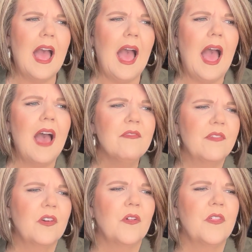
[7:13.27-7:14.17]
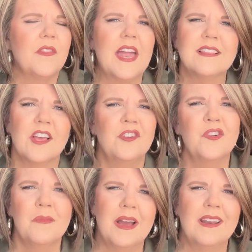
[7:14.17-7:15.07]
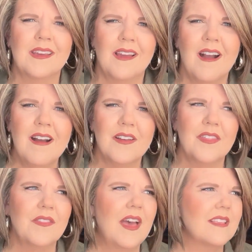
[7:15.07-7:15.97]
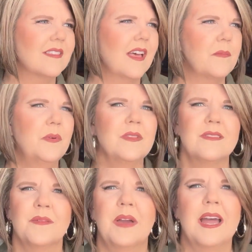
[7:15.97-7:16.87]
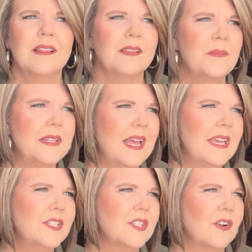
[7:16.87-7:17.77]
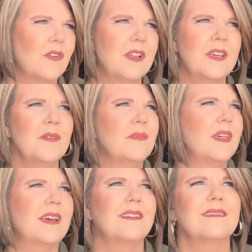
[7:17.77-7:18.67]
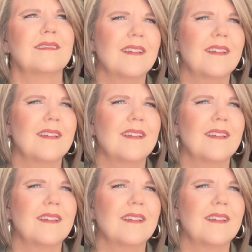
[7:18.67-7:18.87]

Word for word: I feel that that is undermining God, that that's like putting some kind of limitation on Him that